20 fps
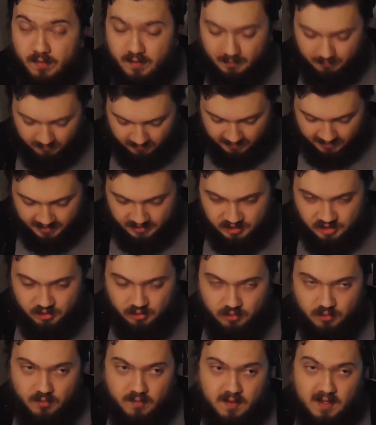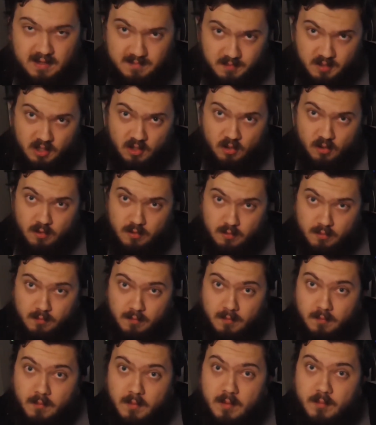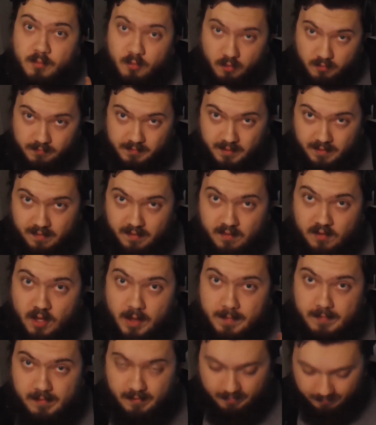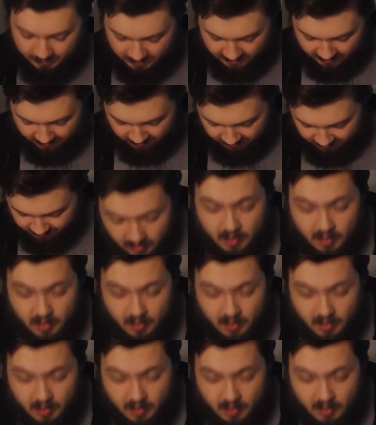substantial CPU improvements in terms of speed.